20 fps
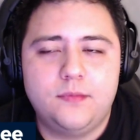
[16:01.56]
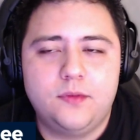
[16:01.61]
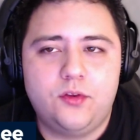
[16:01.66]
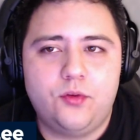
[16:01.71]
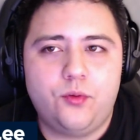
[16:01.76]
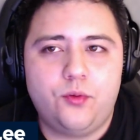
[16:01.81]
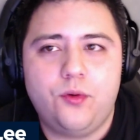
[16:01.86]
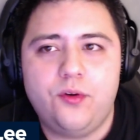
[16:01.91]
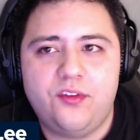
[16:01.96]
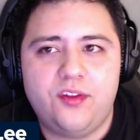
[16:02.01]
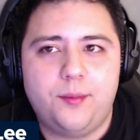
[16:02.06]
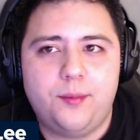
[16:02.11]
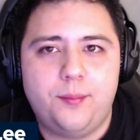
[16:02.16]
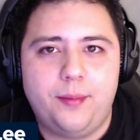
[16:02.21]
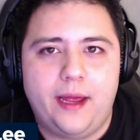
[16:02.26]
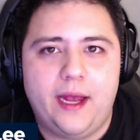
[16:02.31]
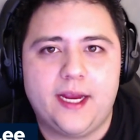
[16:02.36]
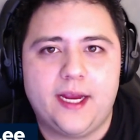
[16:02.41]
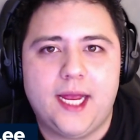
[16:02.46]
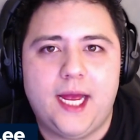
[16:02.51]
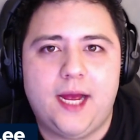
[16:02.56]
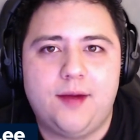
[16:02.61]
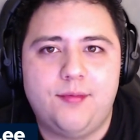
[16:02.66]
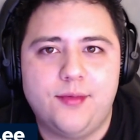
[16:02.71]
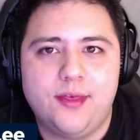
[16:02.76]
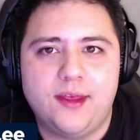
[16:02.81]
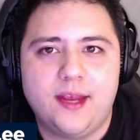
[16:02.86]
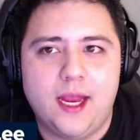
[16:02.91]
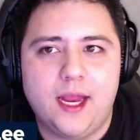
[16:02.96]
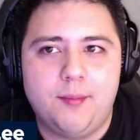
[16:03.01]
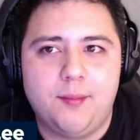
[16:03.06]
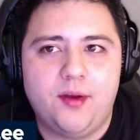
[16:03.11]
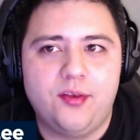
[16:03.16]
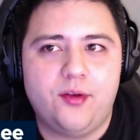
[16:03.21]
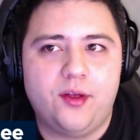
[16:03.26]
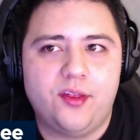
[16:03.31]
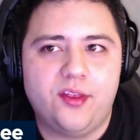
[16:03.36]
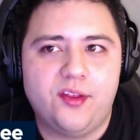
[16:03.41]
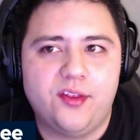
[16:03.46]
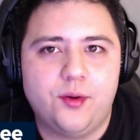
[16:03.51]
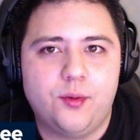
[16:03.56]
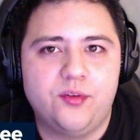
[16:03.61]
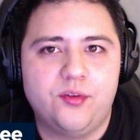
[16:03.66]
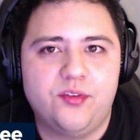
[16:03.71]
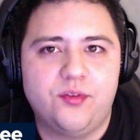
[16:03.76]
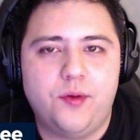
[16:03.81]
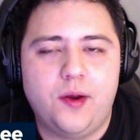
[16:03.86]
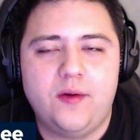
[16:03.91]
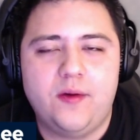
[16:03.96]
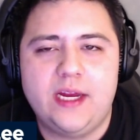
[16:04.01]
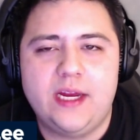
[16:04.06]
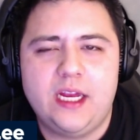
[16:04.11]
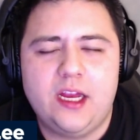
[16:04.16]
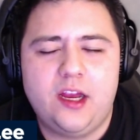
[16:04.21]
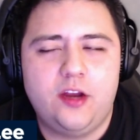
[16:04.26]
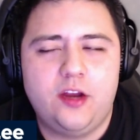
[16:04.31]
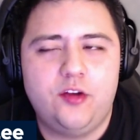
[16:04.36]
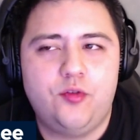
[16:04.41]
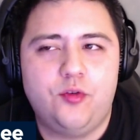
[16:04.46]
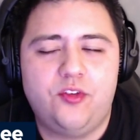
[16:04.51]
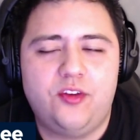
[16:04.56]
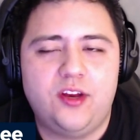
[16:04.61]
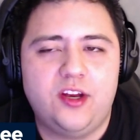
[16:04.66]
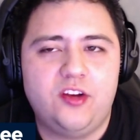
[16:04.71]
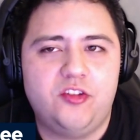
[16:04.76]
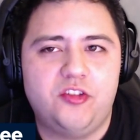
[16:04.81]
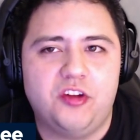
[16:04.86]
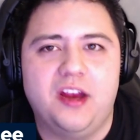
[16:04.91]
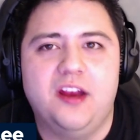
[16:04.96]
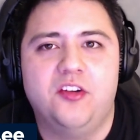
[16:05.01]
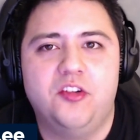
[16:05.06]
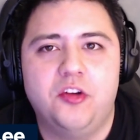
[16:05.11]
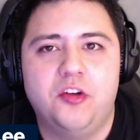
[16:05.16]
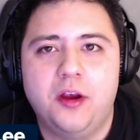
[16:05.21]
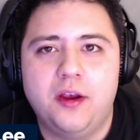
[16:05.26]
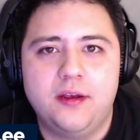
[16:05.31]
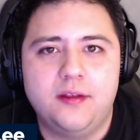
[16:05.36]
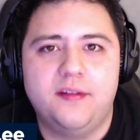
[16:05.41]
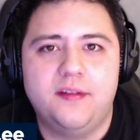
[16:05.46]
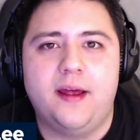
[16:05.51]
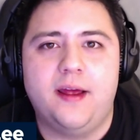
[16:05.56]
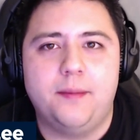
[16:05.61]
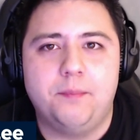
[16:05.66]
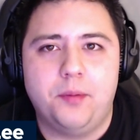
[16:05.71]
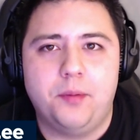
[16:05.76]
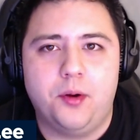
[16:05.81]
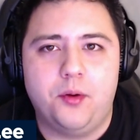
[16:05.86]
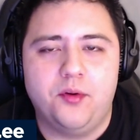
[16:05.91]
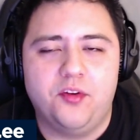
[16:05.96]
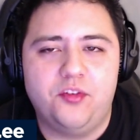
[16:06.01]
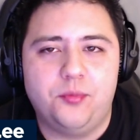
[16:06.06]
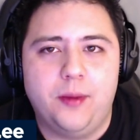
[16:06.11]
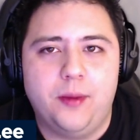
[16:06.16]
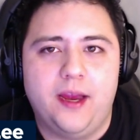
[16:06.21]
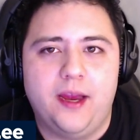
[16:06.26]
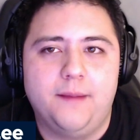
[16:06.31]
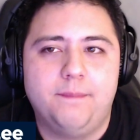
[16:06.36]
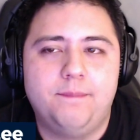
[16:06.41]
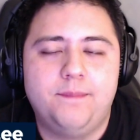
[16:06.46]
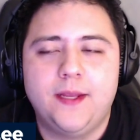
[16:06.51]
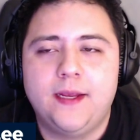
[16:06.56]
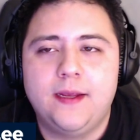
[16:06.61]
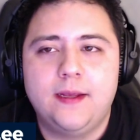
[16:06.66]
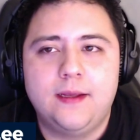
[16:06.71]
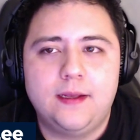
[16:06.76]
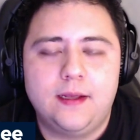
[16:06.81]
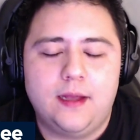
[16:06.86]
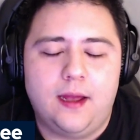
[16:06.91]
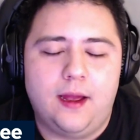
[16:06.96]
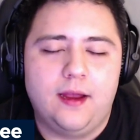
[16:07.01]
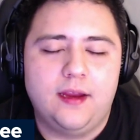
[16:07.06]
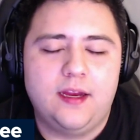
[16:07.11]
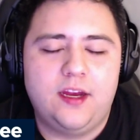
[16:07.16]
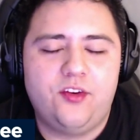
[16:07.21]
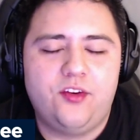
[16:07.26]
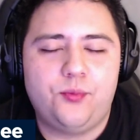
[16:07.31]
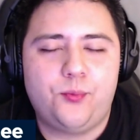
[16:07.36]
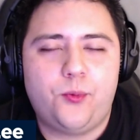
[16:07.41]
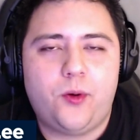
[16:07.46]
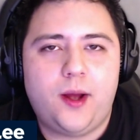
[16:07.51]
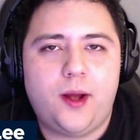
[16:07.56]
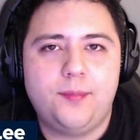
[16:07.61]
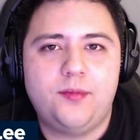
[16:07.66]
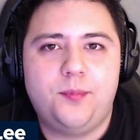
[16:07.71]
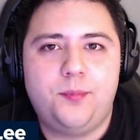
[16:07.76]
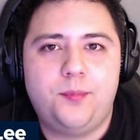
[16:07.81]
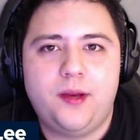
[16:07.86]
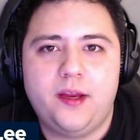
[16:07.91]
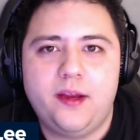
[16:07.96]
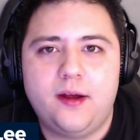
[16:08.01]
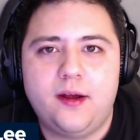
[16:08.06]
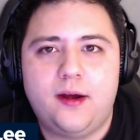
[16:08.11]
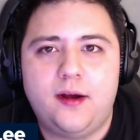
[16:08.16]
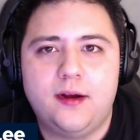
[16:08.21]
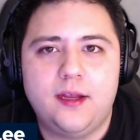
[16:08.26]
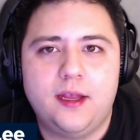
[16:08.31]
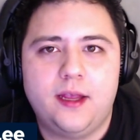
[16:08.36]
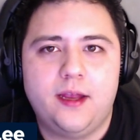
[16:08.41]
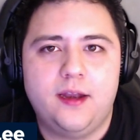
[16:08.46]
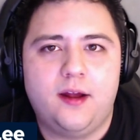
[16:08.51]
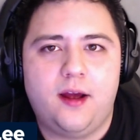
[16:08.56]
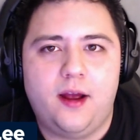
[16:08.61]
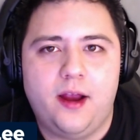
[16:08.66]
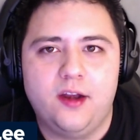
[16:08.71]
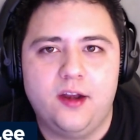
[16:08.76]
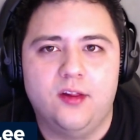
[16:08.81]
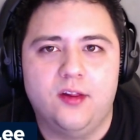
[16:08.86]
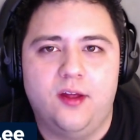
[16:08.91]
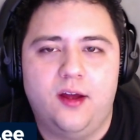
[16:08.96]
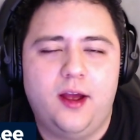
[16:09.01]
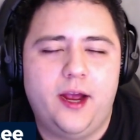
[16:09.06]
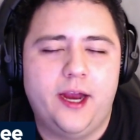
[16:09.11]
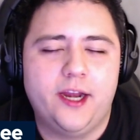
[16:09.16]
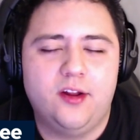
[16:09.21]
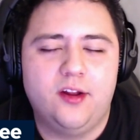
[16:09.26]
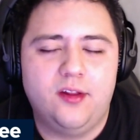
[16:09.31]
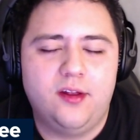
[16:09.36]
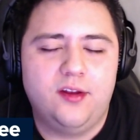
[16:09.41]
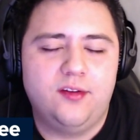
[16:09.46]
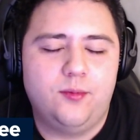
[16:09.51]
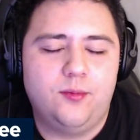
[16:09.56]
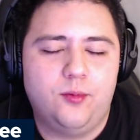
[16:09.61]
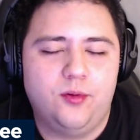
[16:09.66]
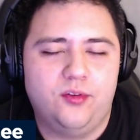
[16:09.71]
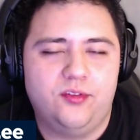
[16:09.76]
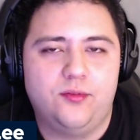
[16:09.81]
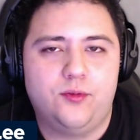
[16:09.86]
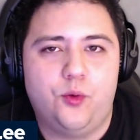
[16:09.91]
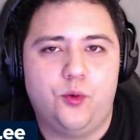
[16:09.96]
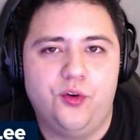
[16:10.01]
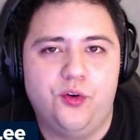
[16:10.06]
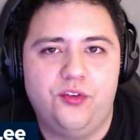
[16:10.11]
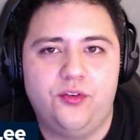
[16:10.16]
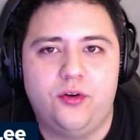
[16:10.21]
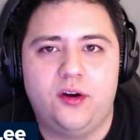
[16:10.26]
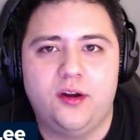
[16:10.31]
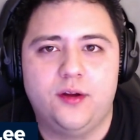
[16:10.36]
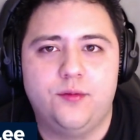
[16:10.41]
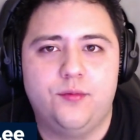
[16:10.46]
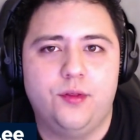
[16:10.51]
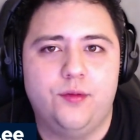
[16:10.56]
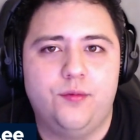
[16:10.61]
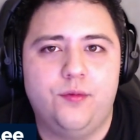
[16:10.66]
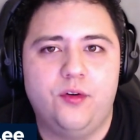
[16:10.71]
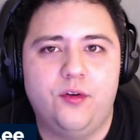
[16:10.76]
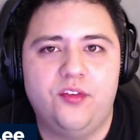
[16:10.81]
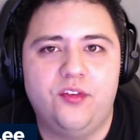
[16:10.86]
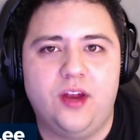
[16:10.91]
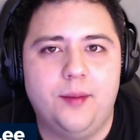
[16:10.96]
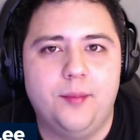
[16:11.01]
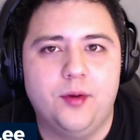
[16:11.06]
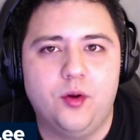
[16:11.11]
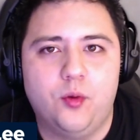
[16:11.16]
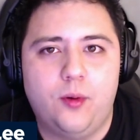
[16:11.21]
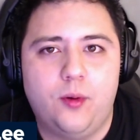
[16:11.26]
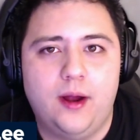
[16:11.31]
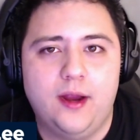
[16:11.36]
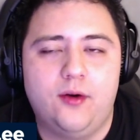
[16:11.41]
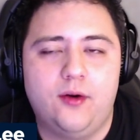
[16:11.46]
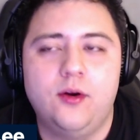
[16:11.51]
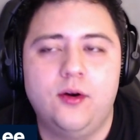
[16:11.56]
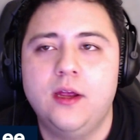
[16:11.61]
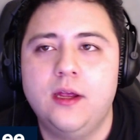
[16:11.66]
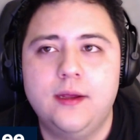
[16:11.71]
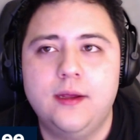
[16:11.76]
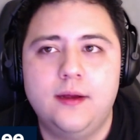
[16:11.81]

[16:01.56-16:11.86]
towards the back half of the game, I thought that there was a very interesting change that Bonus made. He swapped Pionk and Heinola. Heinola was, of course, starting for the first time in a while,